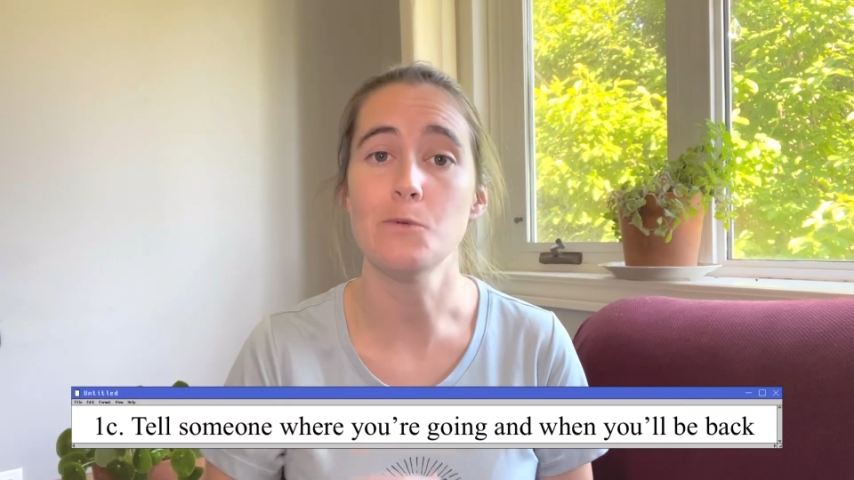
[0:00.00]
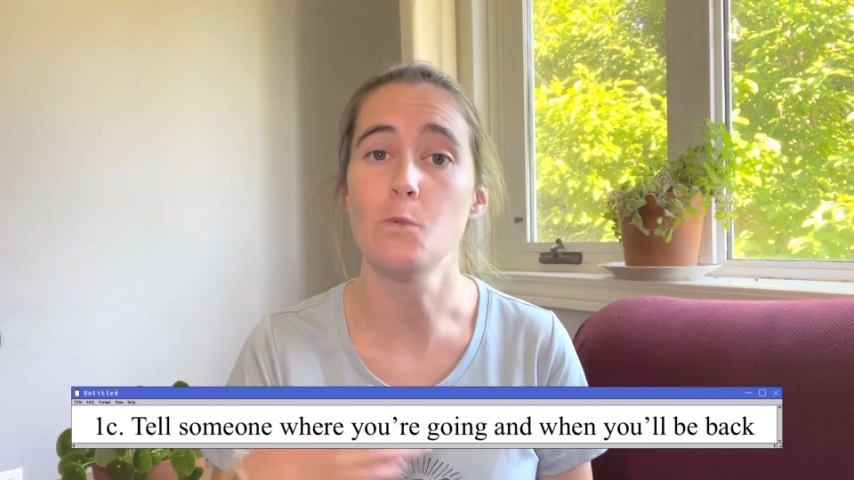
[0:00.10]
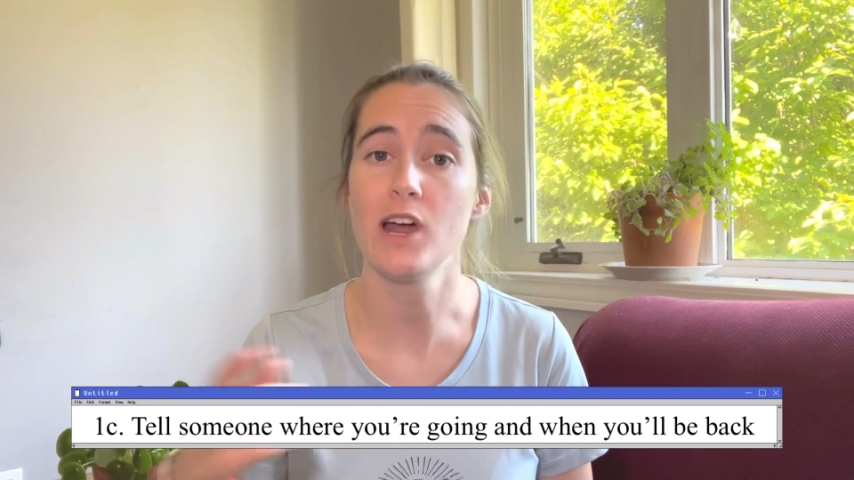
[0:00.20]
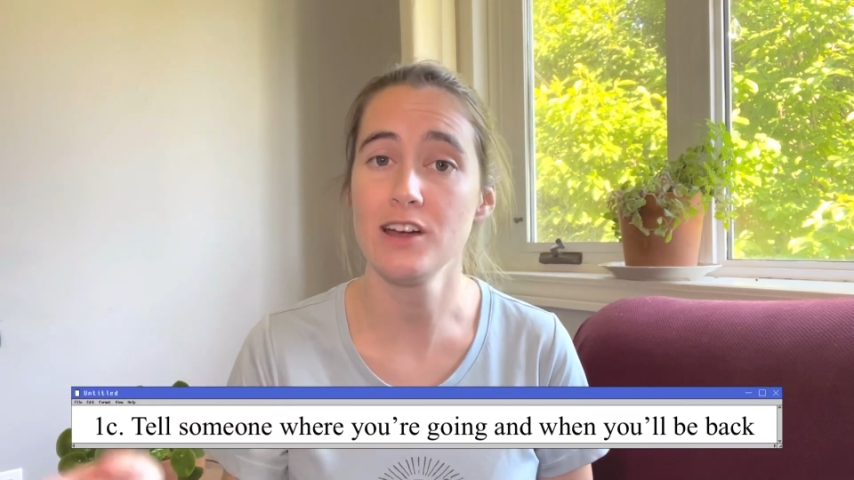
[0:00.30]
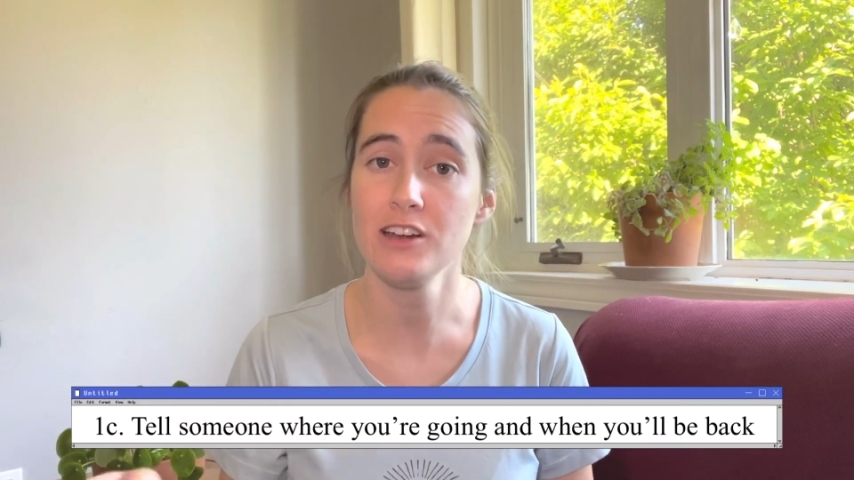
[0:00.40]

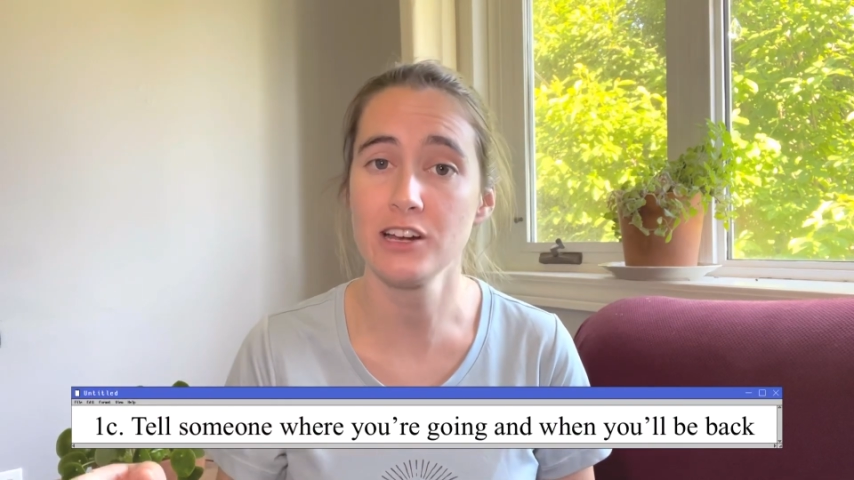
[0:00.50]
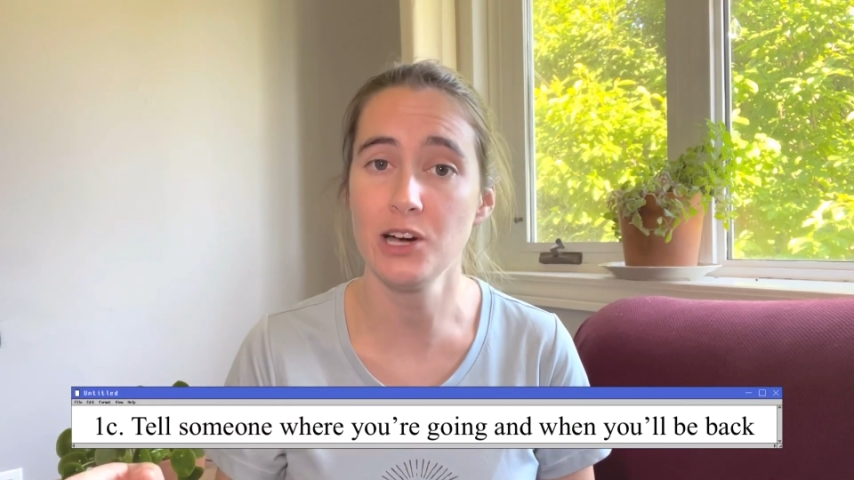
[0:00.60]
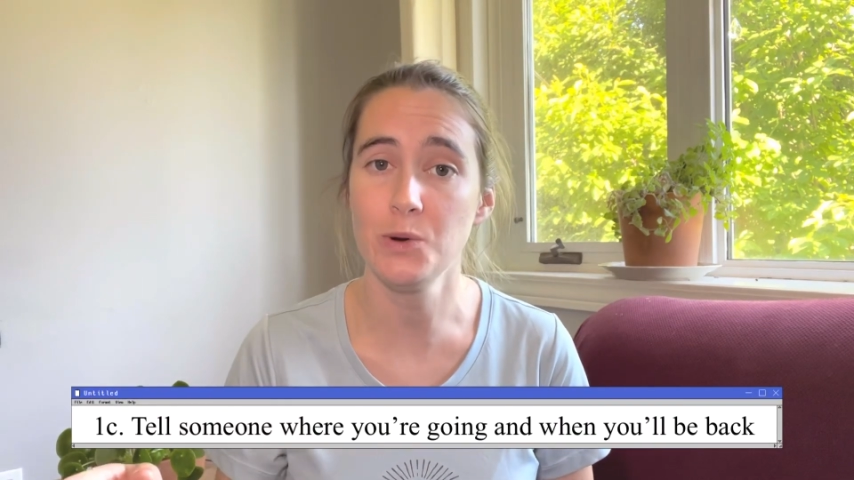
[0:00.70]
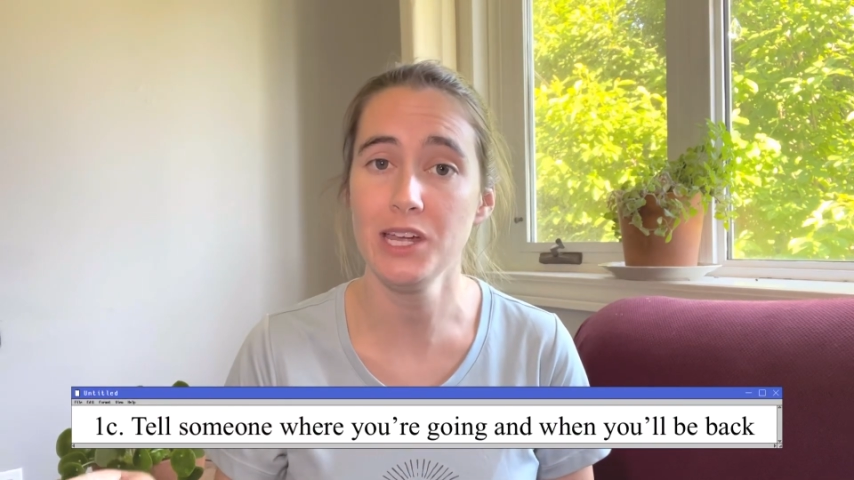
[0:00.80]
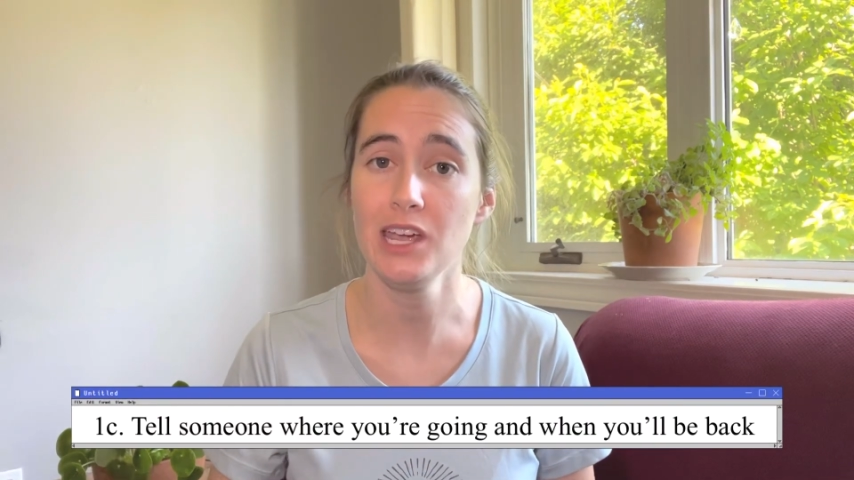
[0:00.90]
where you're
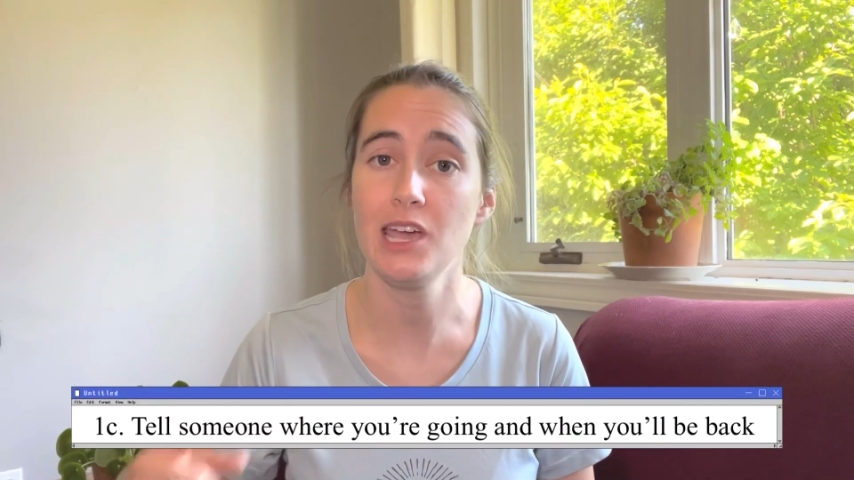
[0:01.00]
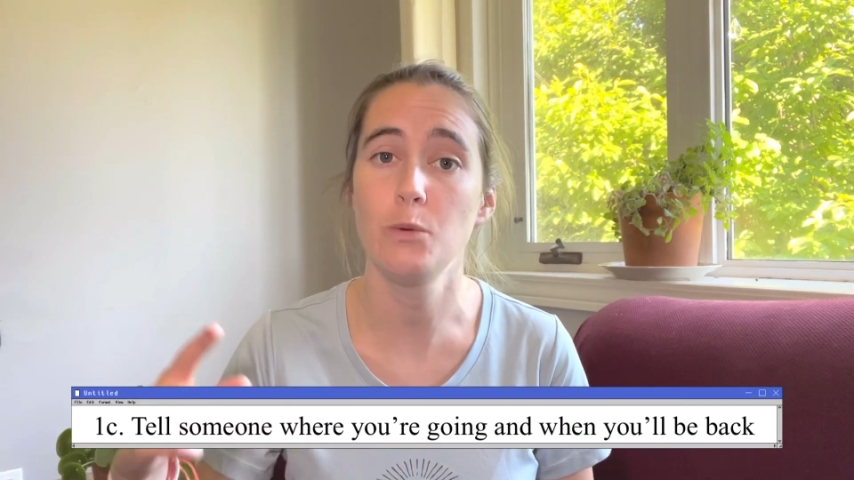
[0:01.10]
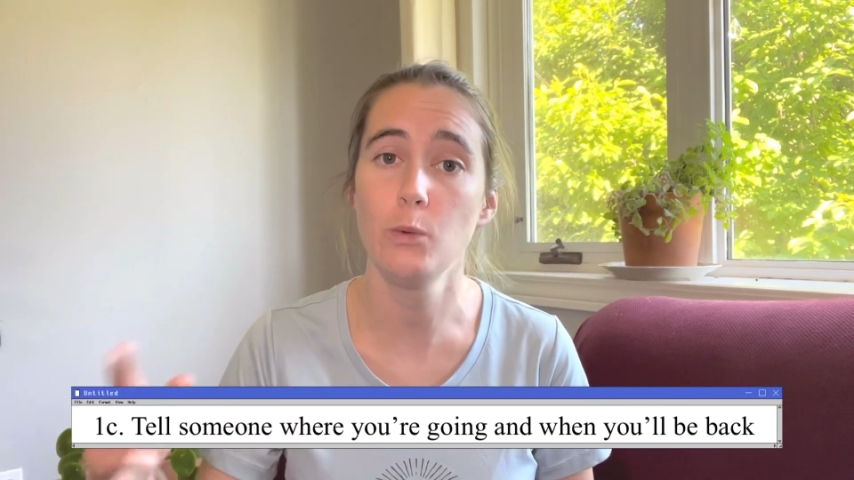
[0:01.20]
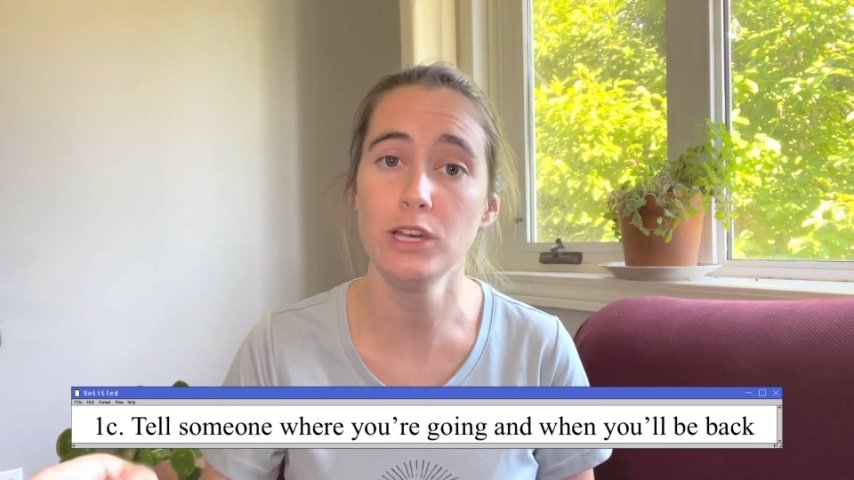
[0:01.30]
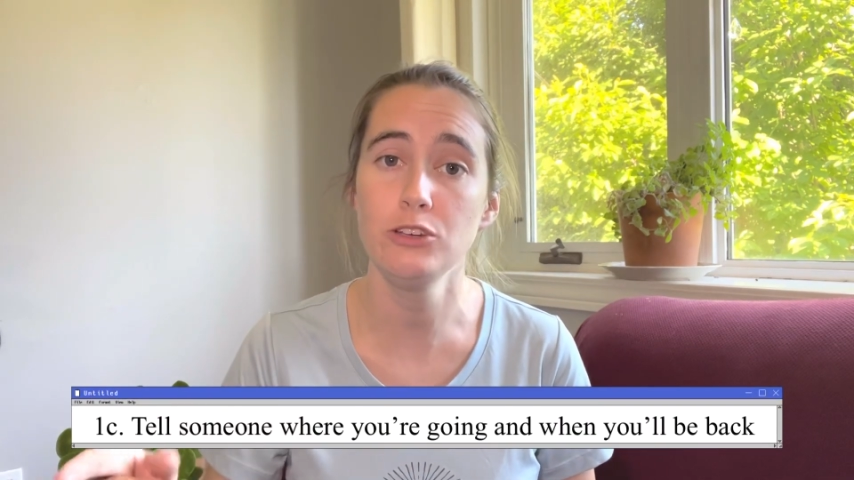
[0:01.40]
going
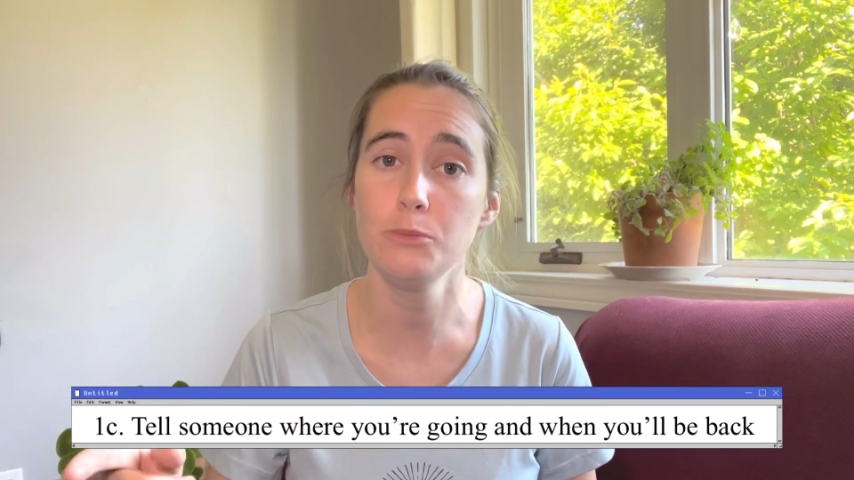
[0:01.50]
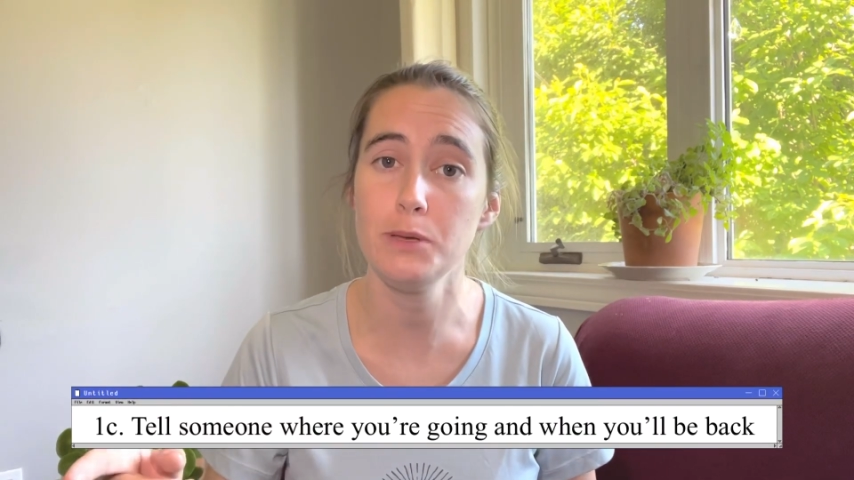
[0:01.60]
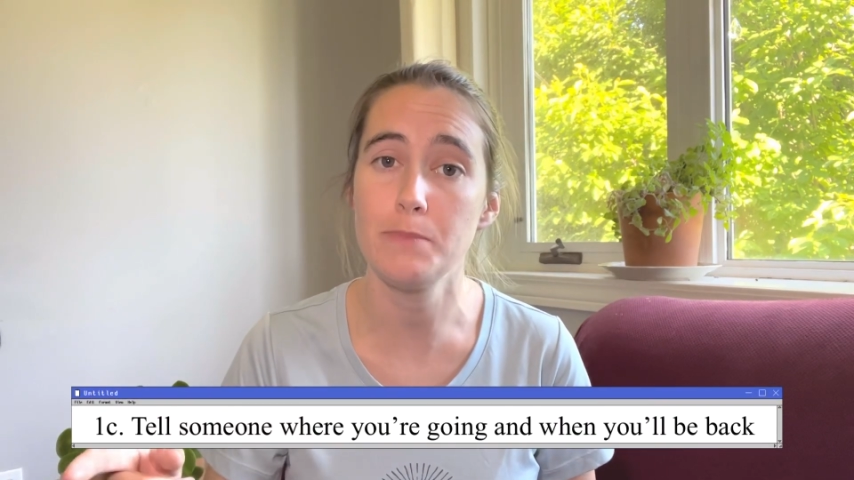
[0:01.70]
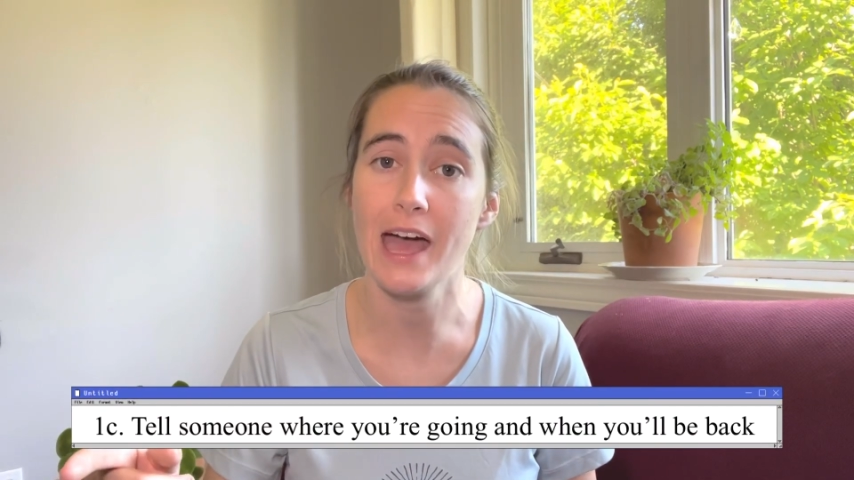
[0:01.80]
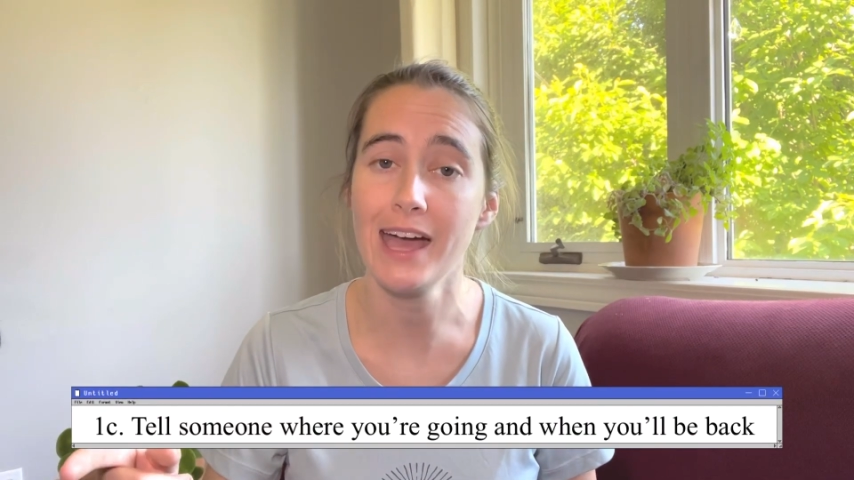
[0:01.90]
and when you'll
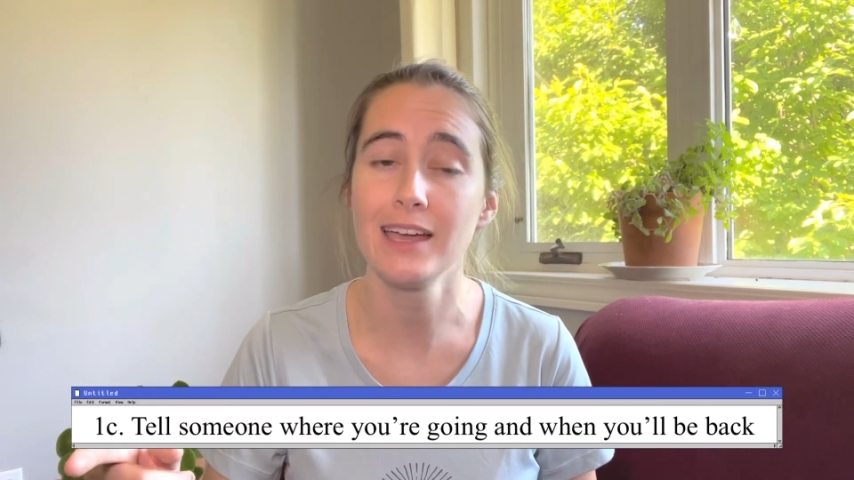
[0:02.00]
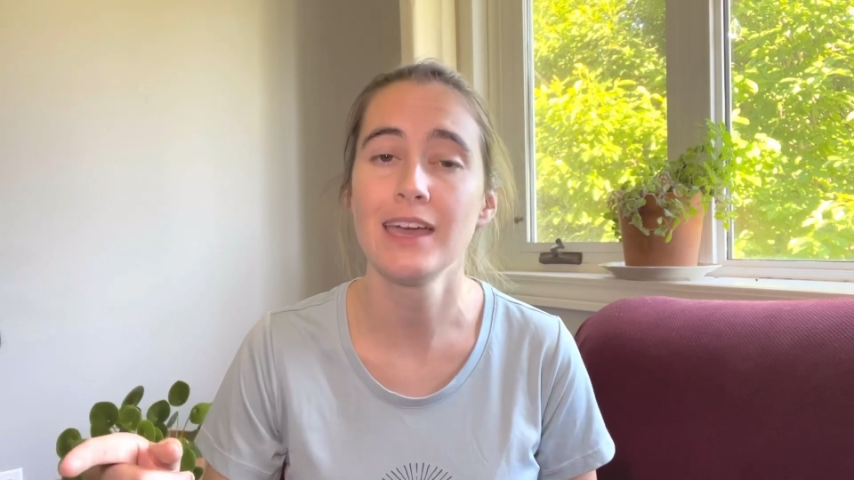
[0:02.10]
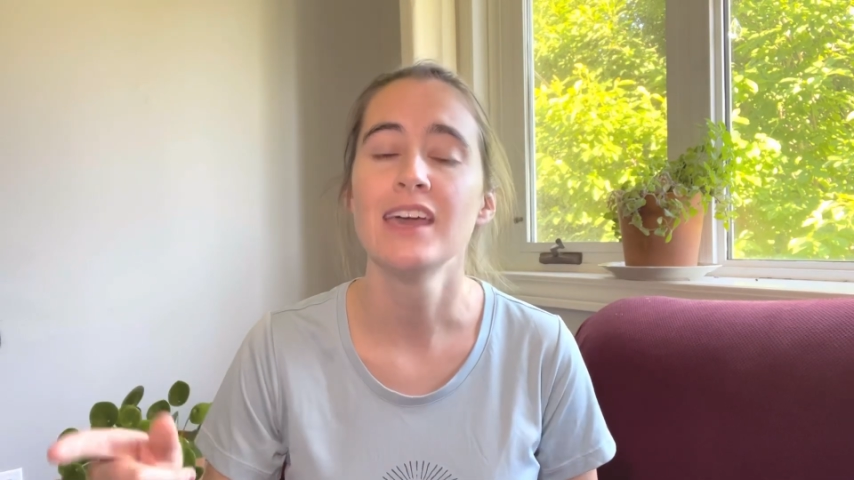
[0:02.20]
be back,